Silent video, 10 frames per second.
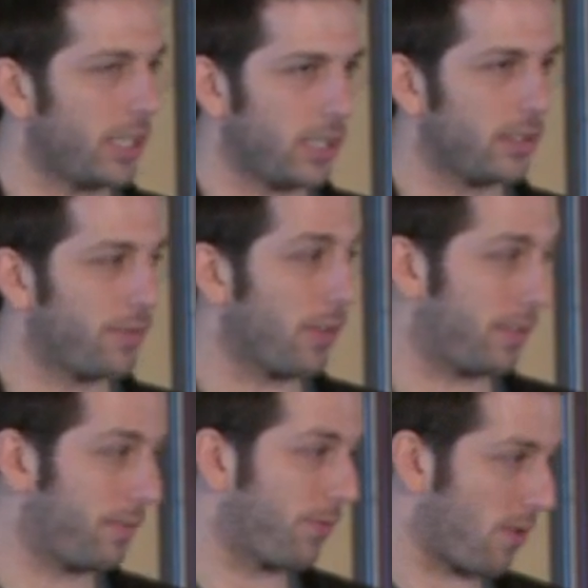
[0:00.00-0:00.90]
Good,
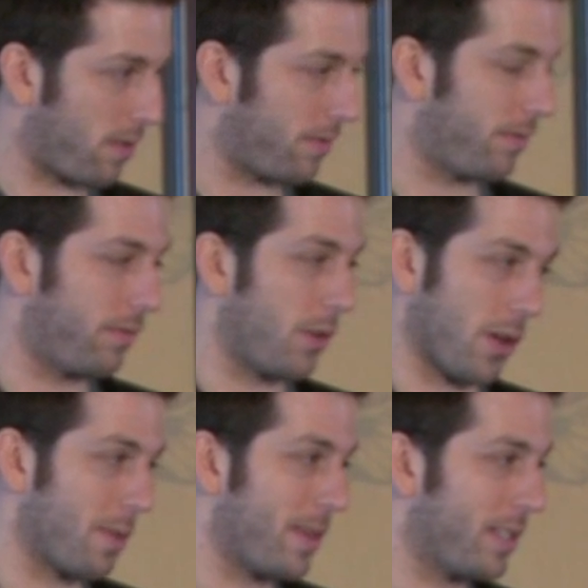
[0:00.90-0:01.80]
for your
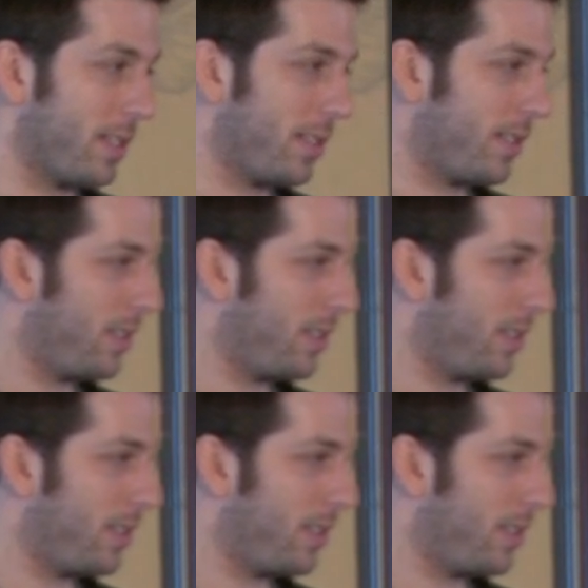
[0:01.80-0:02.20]
other business?